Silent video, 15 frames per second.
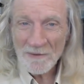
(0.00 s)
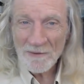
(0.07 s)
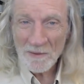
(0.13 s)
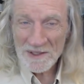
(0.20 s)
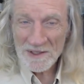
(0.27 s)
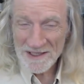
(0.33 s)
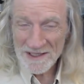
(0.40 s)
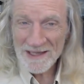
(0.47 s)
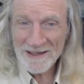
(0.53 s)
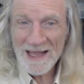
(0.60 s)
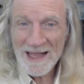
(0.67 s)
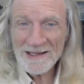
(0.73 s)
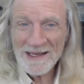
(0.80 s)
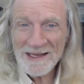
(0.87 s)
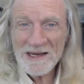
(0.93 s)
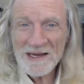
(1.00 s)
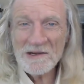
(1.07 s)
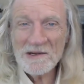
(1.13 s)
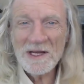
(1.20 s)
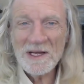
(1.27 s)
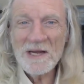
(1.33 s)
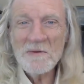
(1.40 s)
was not that the
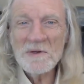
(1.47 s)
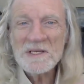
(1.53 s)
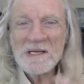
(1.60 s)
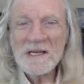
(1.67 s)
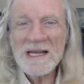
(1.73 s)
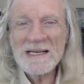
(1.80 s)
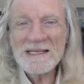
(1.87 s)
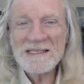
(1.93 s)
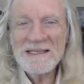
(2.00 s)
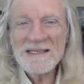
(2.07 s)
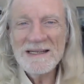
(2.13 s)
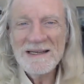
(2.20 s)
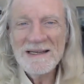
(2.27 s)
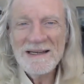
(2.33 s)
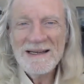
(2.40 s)
year that he was elected.